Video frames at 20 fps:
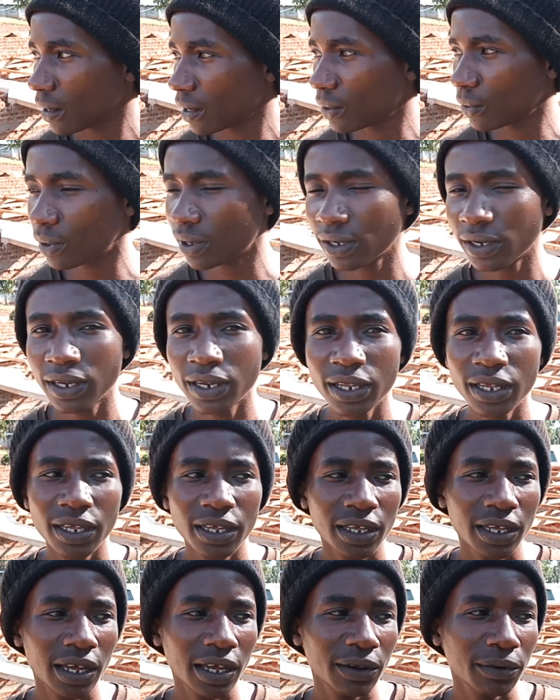And one day
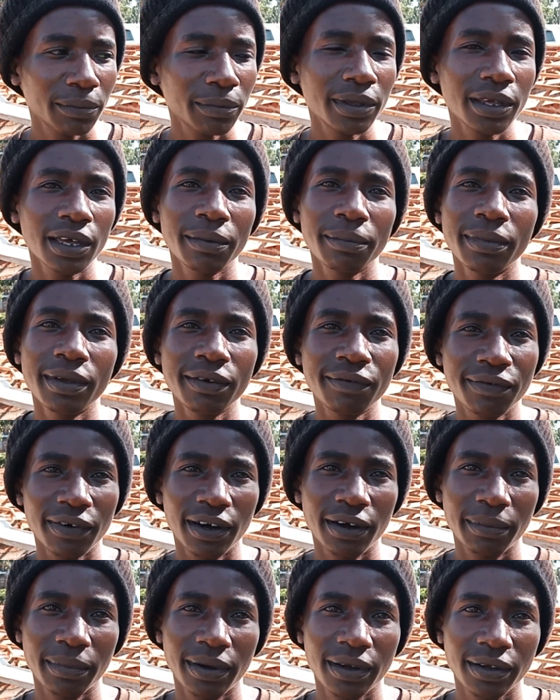I'll be a big farmer.